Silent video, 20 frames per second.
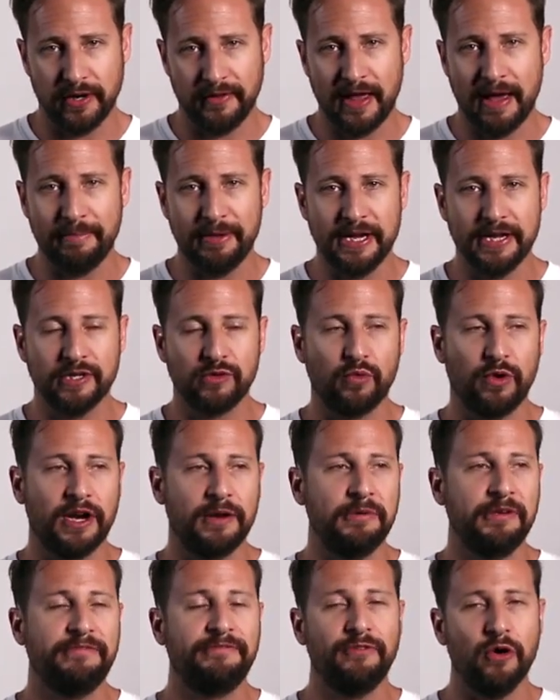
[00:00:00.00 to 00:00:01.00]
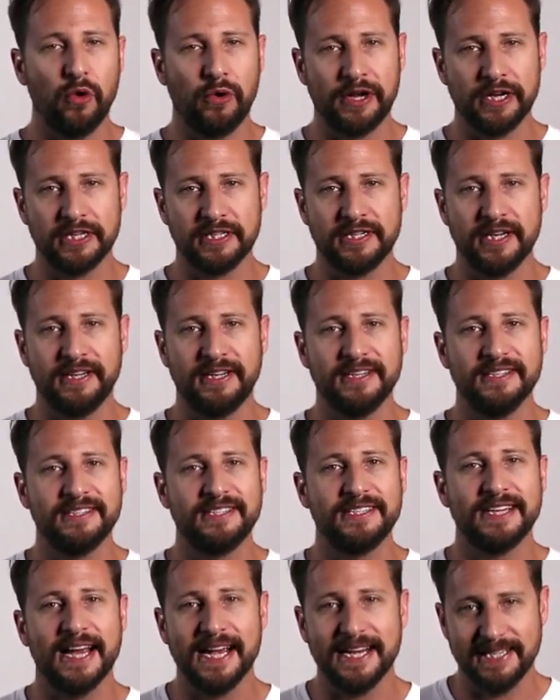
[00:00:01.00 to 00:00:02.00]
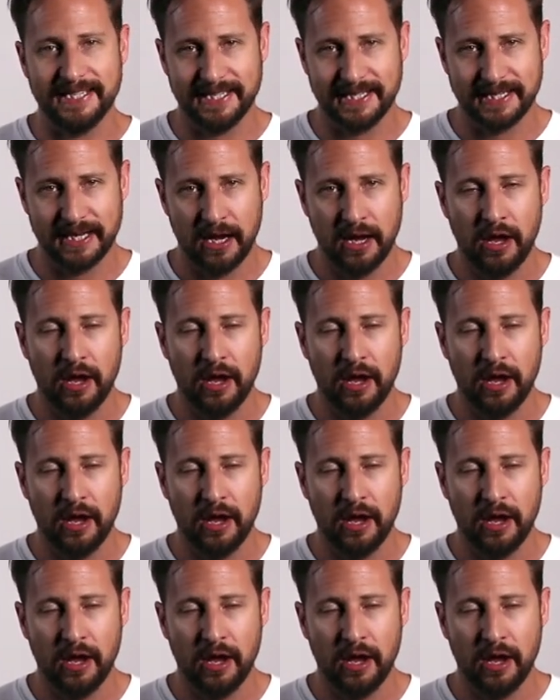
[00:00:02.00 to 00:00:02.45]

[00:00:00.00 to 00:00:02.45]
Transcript: And that means we're going to be focused and concise.